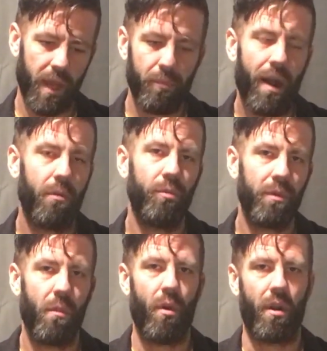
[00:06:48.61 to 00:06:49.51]
probably
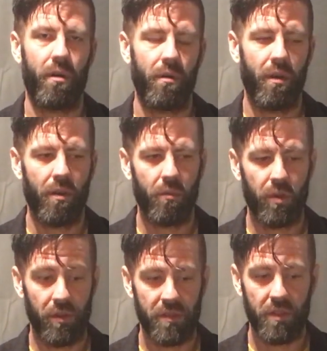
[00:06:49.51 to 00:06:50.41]
more
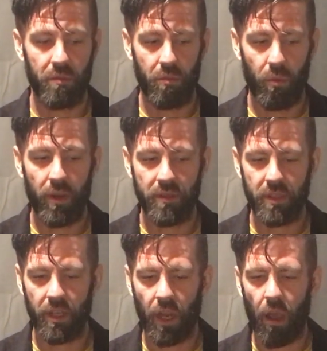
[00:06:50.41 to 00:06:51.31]
when you see where it's
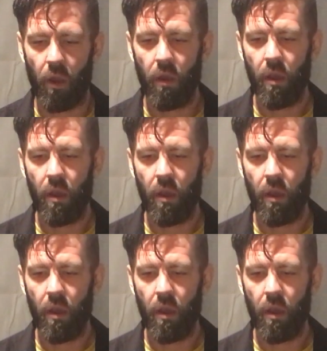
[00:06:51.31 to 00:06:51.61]
going to go.